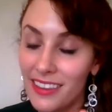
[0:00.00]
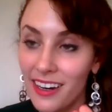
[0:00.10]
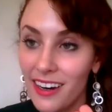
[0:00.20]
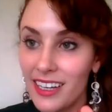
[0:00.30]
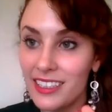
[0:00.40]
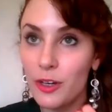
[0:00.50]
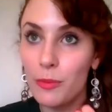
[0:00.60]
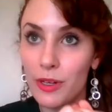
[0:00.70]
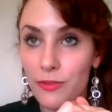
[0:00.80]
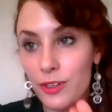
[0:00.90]
there and so
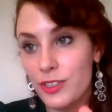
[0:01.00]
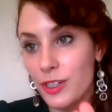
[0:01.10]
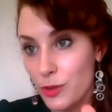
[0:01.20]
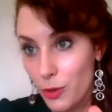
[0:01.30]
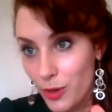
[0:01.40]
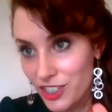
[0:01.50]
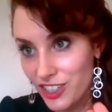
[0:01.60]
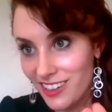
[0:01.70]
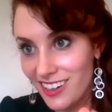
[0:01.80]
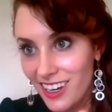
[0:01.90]
but it first starts with the
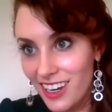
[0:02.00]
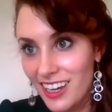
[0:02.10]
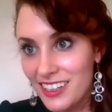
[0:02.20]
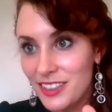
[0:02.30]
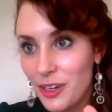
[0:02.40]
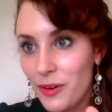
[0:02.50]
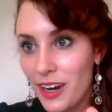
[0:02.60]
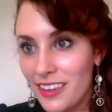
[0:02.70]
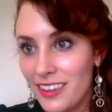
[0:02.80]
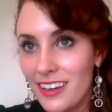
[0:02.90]
question and so
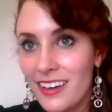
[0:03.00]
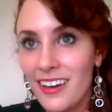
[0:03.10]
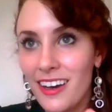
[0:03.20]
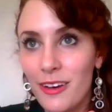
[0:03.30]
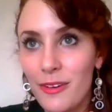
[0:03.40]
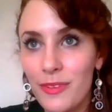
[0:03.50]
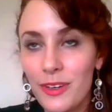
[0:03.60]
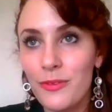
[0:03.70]
i think um,